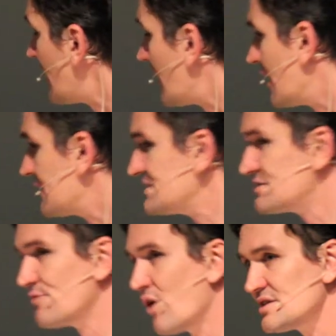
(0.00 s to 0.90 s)
Uh,
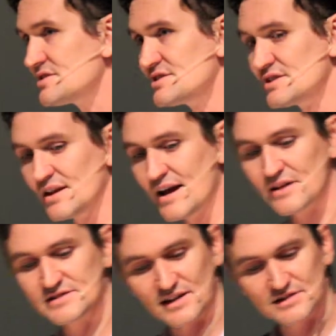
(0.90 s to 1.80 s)
these devices
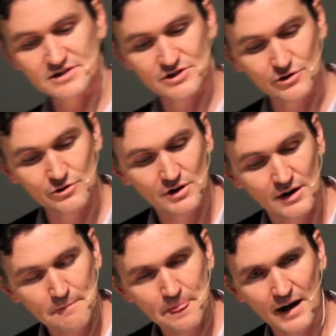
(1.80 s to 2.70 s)
allows us to
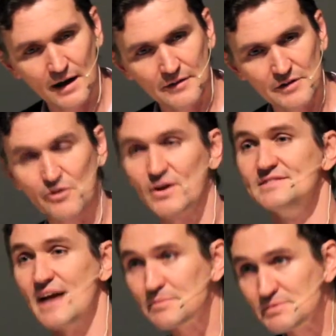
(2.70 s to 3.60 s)
uh, they're
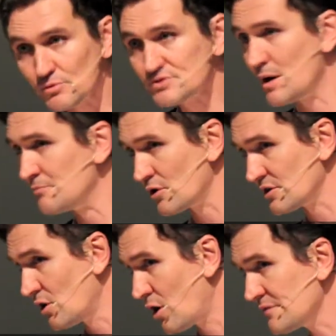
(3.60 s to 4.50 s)
very adaptable to our
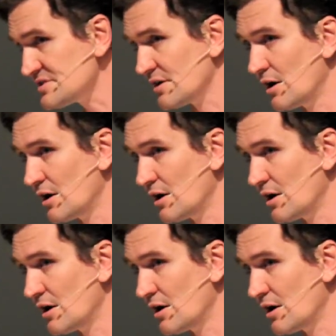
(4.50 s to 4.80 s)
modern life.